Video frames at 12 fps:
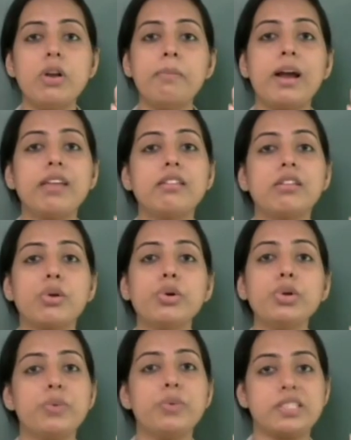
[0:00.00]
micro
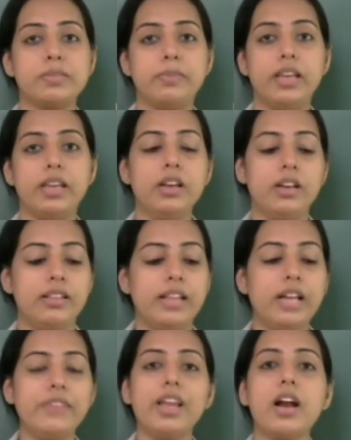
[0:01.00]
USB
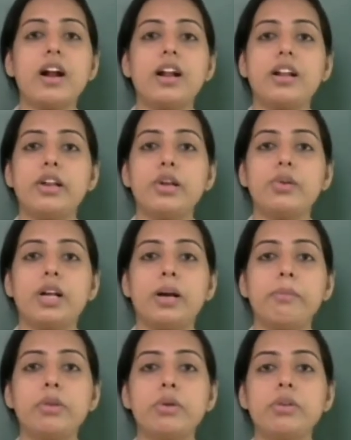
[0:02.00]
that we are connecting to the
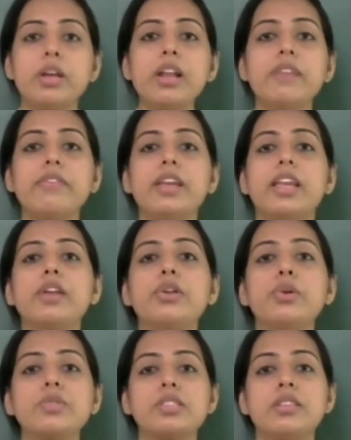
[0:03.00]
computer, and we can
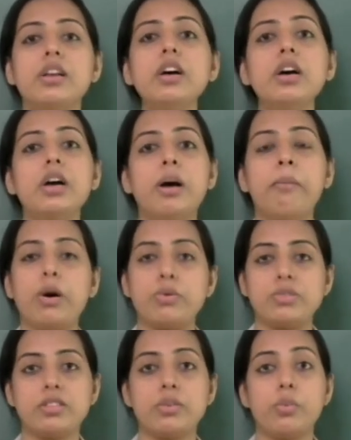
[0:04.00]
use the
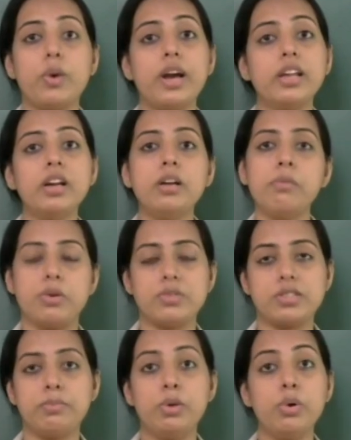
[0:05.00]
mouse, wired
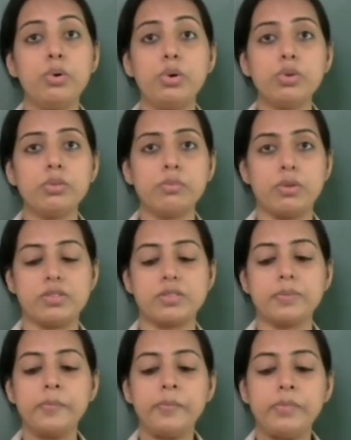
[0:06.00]
mouse, Bluetooth
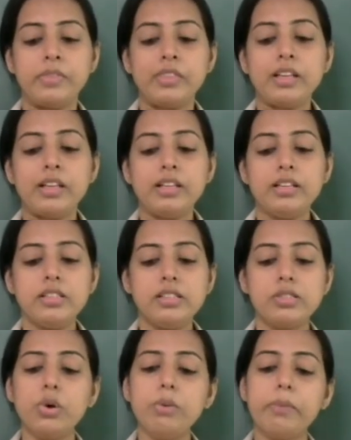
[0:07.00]
mouse.
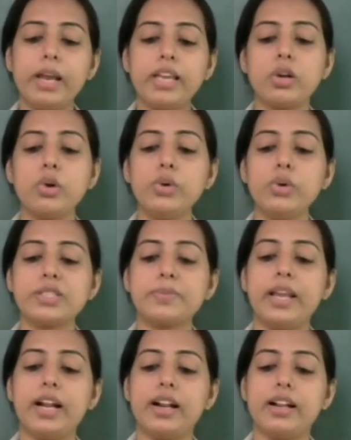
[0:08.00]
So, micro
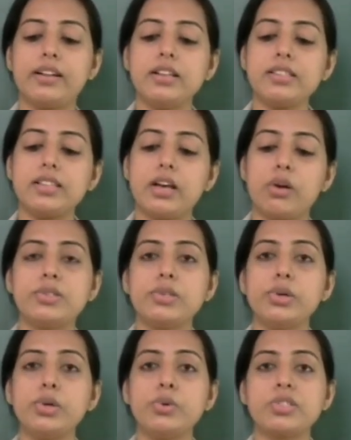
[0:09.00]
USB connectors are
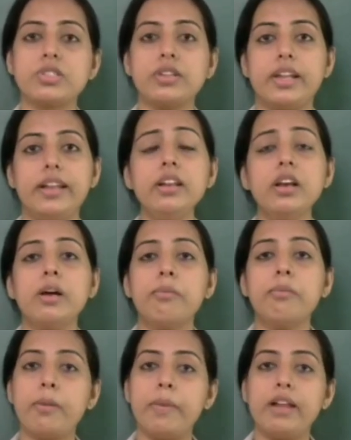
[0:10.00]
also used in
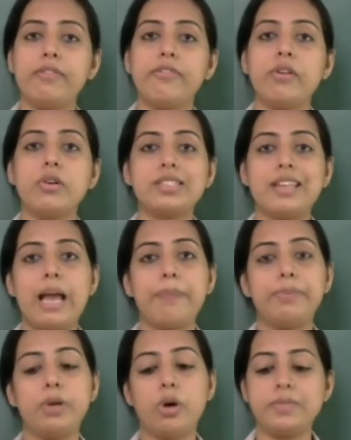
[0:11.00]
mobile phones,
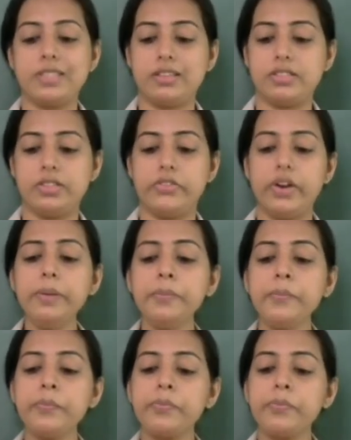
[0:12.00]
laptops, etc.